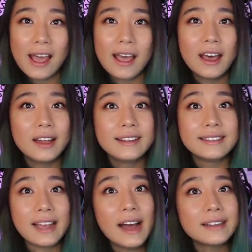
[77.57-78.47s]

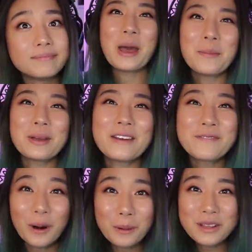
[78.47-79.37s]
And yeah,
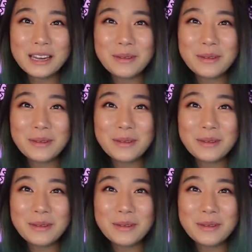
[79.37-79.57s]
before we begin,